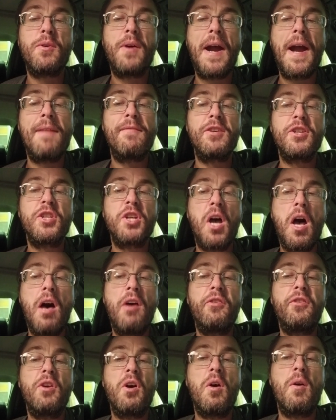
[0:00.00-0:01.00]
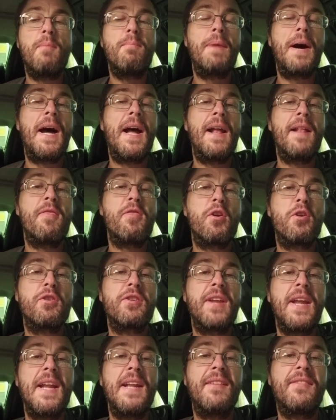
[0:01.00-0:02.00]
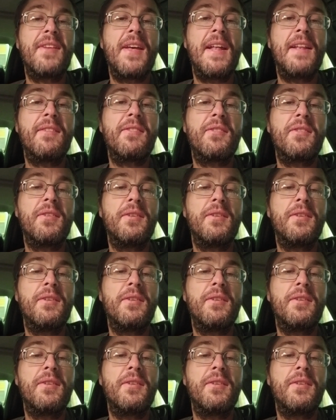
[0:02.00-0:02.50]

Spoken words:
average also by 13 cents.